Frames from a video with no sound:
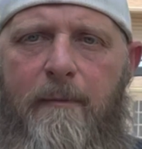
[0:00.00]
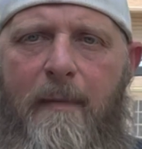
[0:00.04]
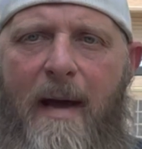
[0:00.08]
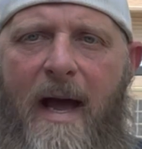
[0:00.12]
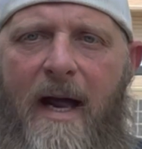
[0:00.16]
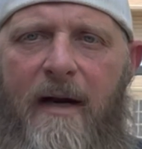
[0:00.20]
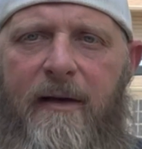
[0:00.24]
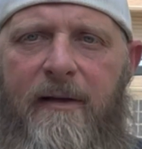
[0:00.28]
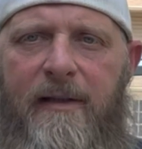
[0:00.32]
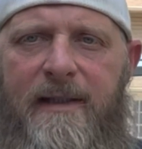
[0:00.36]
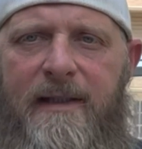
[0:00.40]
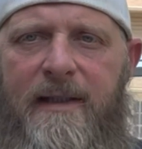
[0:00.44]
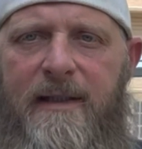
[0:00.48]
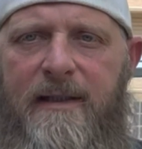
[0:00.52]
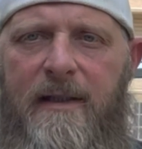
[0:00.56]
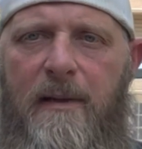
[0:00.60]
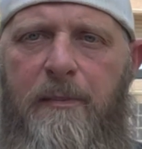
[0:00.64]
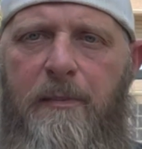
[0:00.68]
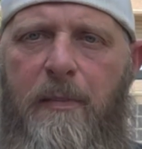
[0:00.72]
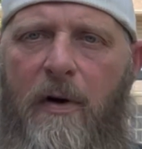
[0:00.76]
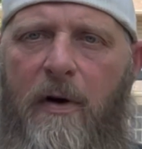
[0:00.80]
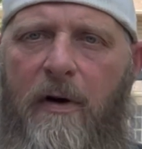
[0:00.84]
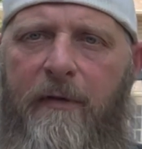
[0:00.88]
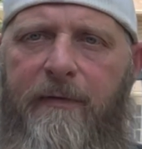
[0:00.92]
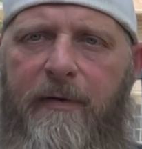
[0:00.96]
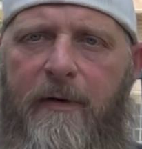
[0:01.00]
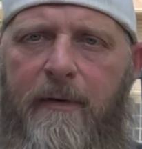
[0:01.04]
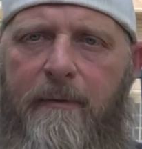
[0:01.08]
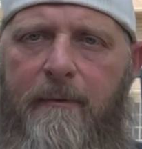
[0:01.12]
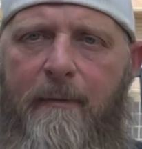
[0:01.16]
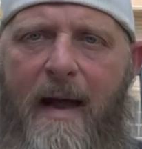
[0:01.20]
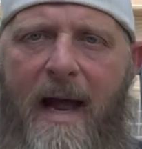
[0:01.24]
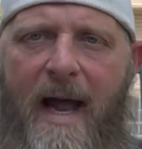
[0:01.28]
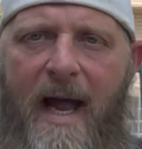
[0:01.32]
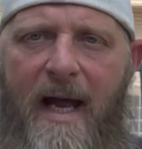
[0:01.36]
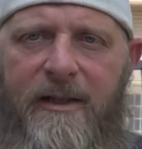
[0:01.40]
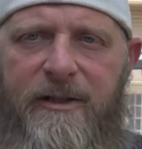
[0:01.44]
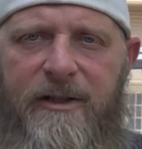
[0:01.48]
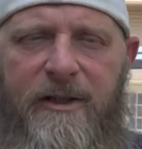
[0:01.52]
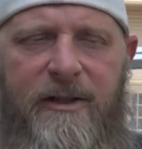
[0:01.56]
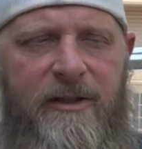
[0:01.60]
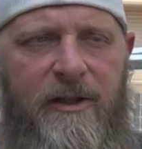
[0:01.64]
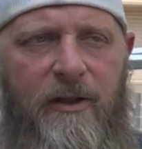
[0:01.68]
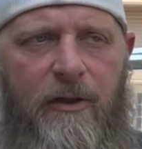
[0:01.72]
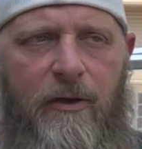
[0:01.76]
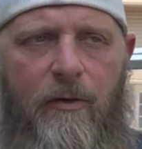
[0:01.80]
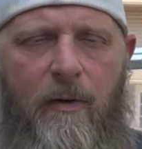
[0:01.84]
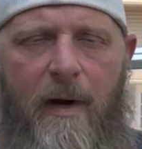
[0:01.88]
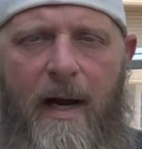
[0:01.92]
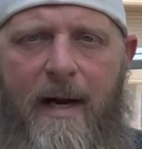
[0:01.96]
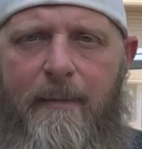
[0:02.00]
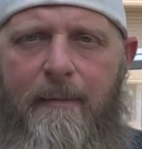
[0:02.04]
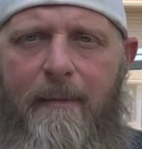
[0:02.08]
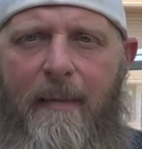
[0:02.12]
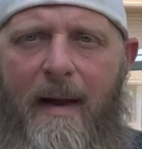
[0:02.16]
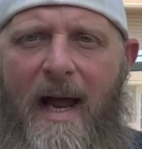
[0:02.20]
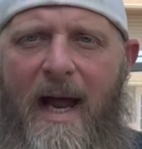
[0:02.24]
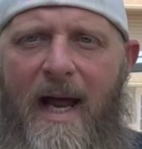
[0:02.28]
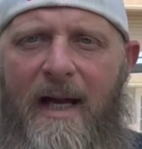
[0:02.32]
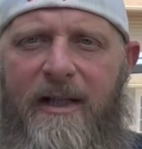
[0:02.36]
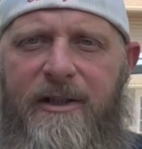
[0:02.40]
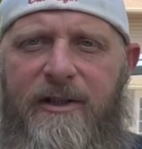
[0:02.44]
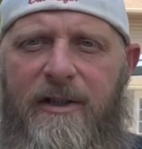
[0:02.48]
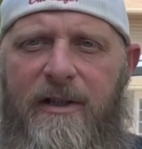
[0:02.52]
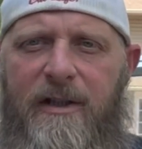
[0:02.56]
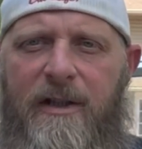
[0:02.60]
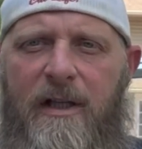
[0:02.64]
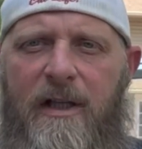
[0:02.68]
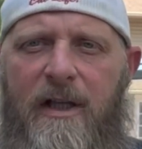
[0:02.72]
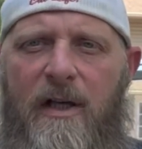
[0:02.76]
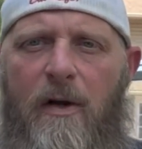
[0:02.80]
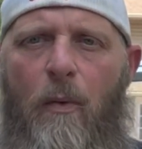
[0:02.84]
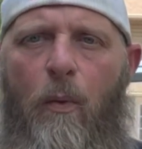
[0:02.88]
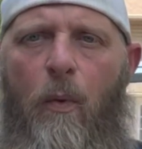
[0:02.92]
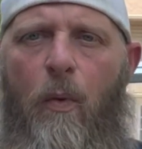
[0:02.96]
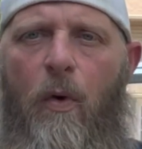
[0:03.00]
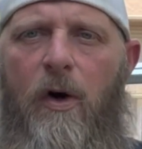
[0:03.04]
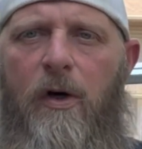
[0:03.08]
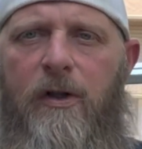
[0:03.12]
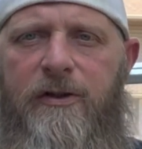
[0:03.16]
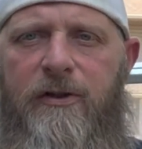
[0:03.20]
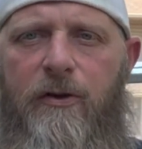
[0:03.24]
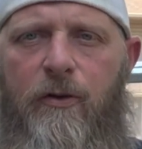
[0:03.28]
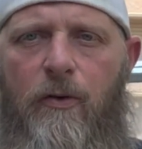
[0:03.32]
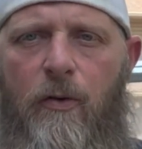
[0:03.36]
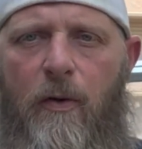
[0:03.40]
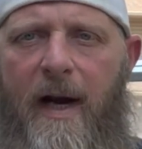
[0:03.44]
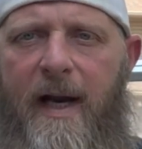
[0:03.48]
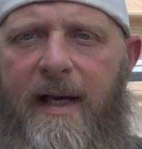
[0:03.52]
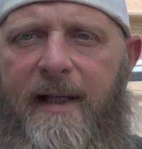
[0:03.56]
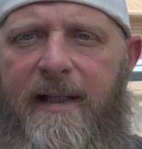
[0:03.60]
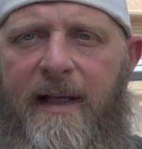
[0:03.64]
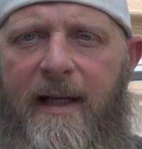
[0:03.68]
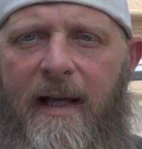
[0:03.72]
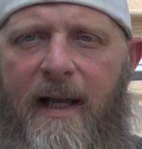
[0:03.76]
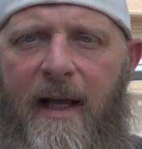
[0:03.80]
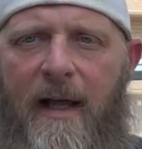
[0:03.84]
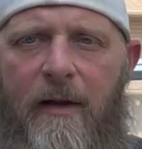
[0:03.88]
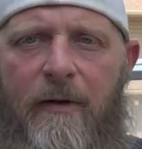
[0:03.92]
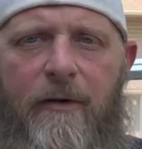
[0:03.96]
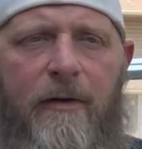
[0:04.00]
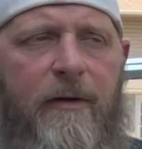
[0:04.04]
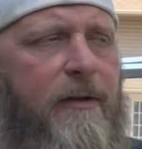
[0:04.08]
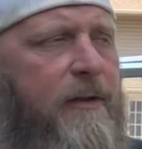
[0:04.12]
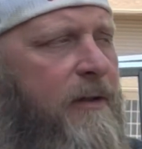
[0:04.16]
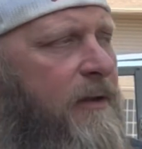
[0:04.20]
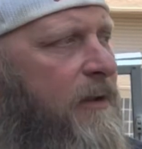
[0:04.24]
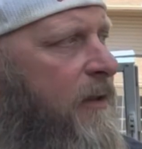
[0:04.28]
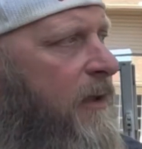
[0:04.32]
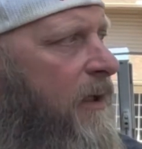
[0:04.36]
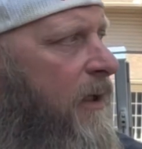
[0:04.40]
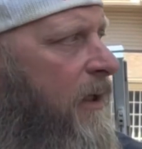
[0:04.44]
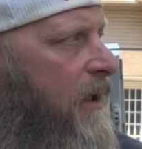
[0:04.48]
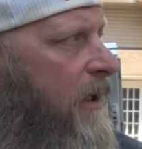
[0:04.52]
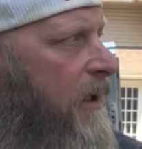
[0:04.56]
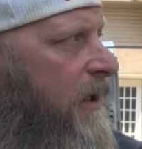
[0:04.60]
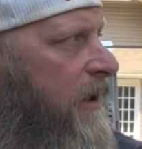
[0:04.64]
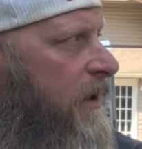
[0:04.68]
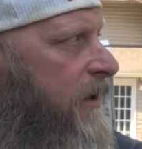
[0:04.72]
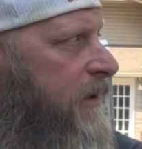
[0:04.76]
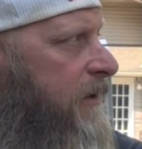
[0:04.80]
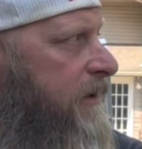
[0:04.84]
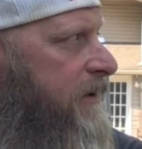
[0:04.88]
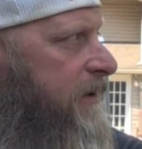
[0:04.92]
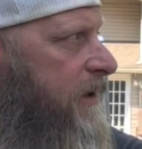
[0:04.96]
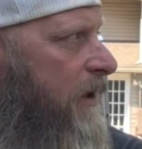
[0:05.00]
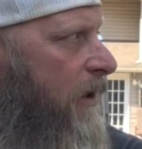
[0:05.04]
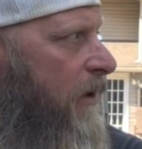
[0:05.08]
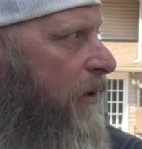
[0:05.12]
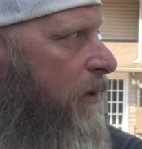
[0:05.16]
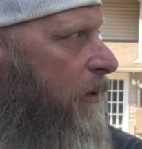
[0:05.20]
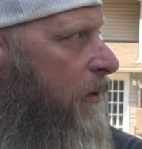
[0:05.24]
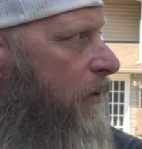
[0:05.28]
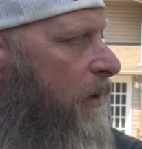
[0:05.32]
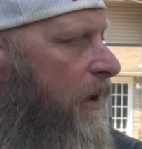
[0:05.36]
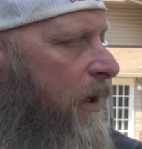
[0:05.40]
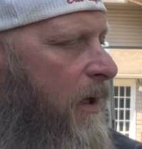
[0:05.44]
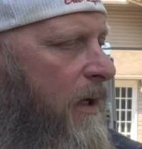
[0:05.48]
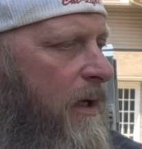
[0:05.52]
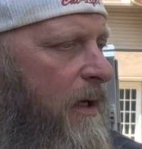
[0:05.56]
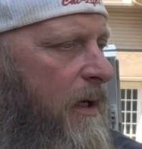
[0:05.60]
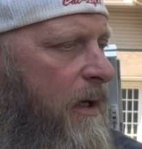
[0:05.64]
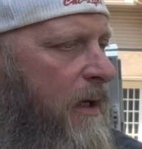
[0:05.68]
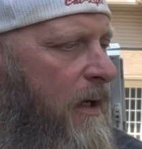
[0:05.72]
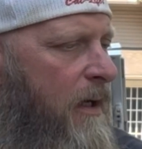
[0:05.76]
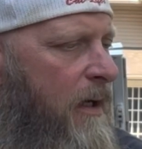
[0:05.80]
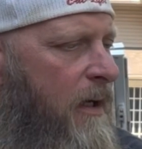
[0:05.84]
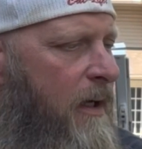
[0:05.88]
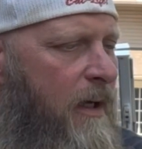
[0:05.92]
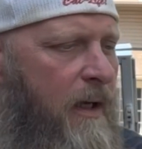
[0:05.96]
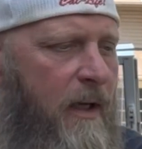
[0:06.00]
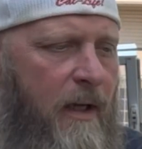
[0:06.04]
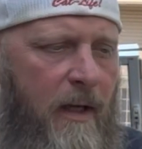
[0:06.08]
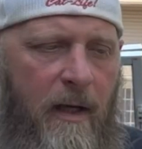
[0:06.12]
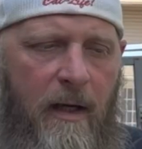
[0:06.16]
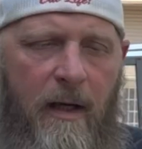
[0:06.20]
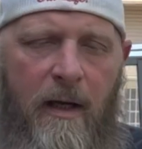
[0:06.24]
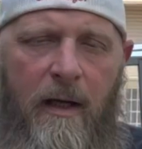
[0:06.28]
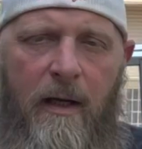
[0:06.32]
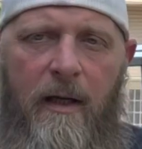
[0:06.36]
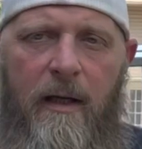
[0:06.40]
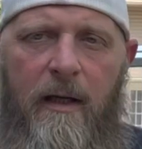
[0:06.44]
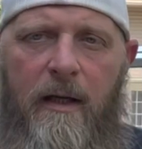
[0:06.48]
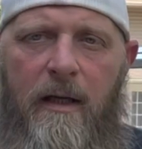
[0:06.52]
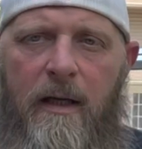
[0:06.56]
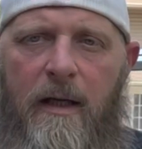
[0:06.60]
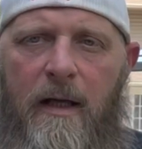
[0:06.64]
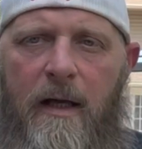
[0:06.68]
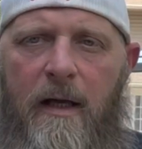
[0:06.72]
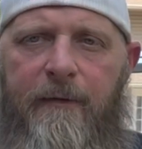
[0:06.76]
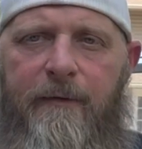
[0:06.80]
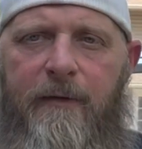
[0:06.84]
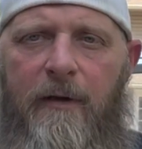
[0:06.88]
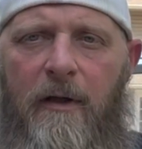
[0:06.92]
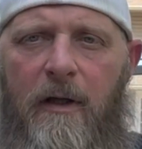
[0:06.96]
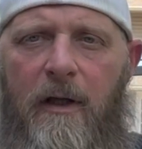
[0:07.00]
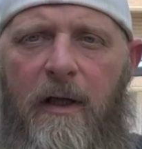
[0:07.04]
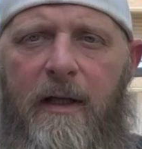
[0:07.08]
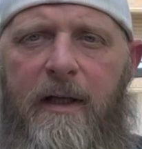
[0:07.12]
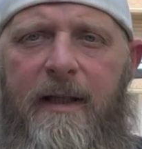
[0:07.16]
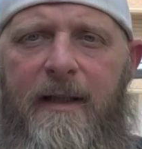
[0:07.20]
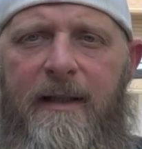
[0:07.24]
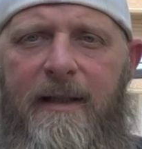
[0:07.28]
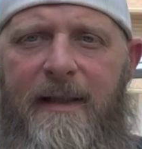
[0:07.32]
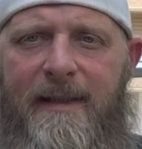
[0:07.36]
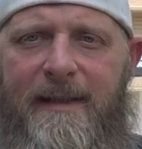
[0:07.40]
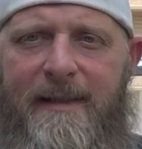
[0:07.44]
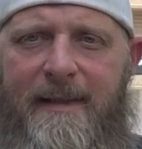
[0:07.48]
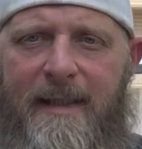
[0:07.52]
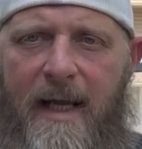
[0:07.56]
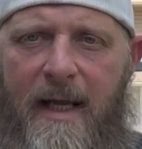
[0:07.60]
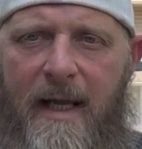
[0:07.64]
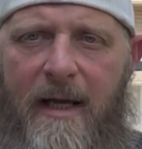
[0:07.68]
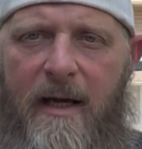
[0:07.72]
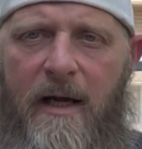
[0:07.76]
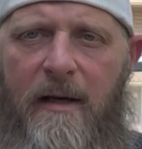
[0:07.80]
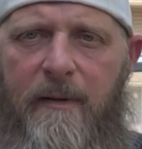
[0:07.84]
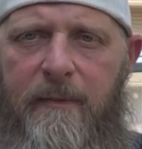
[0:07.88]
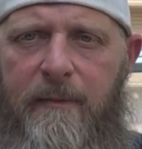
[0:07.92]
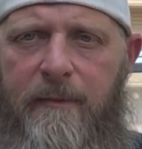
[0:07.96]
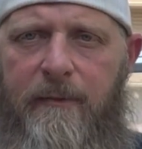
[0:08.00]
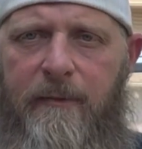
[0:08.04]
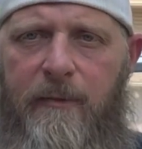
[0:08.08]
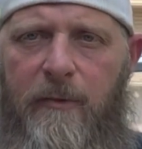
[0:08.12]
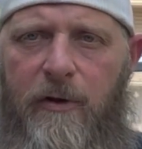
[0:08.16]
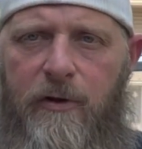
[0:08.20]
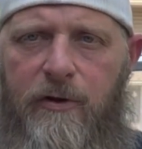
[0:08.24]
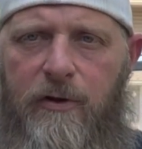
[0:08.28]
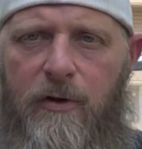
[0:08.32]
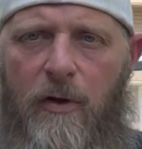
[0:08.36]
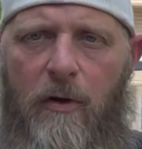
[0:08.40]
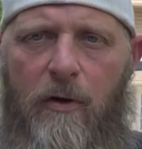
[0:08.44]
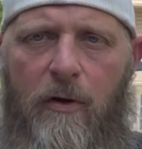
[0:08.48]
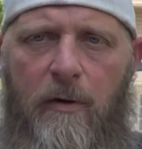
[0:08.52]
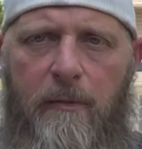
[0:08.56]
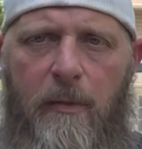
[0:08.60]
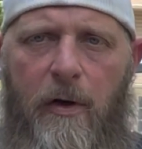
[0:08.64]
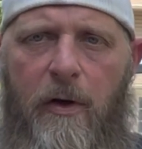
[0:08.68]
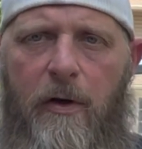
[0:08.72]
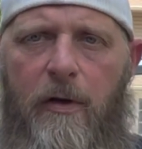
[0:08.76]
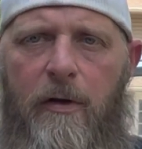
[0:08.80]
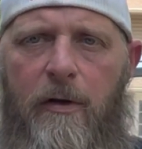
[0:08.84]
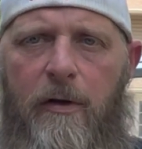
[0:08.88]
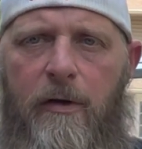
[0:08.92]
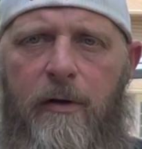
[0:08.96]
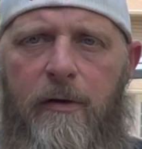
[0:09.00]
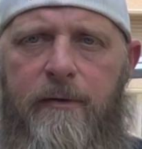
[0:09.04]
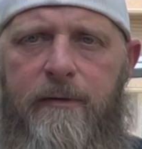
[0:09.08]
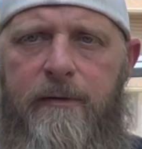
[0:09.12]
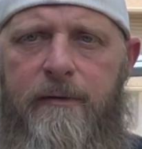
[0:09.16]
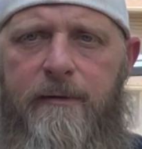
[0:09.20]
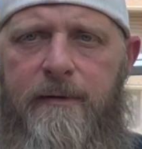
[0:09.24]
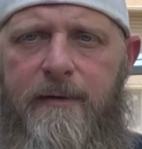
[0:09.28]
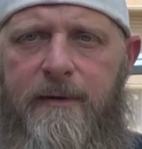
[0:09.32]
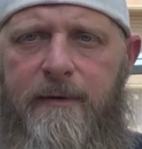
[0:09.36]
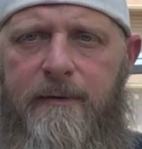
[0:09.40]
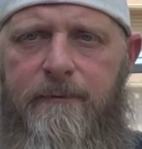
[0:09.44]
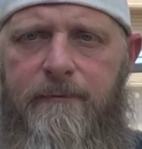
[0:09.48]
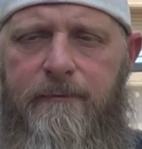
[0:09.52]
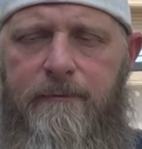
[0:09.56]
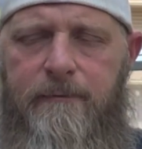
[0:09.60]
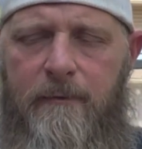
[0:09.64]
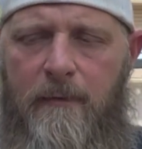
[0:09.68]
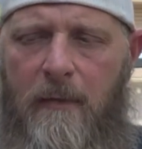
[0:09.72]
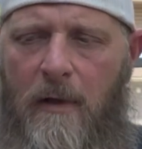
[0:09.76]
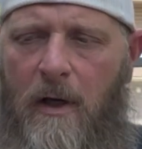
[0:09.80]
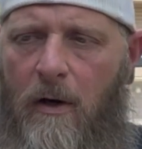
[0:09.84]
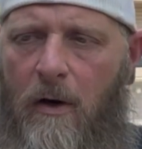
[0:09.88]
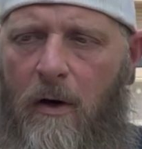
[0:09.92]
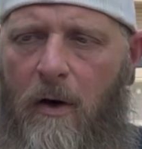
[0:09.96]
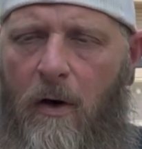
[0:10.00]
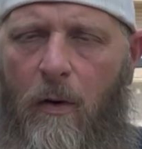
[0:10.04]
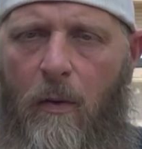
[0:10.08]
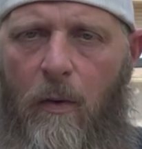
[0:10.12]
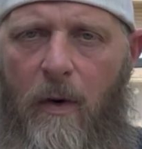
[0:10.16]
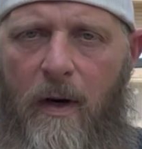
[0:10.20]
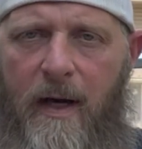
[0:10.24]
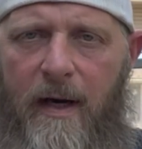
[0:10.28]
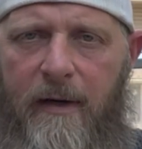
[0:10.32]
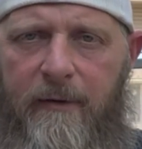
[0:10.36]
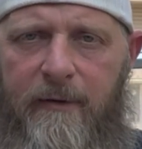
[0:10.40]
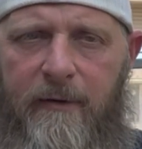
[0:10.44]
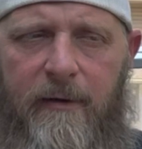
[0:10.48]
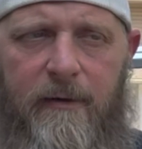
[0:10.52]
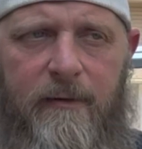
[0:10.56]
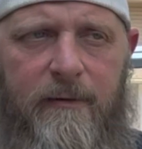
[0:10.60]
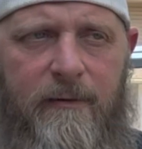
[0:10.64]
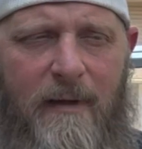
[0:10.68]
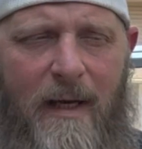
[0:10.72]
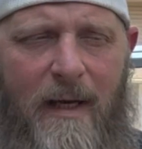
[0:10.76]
batteries is a perfect match. It's a great match. It works great together. So if you're looking to set up your trolling motor or whatever,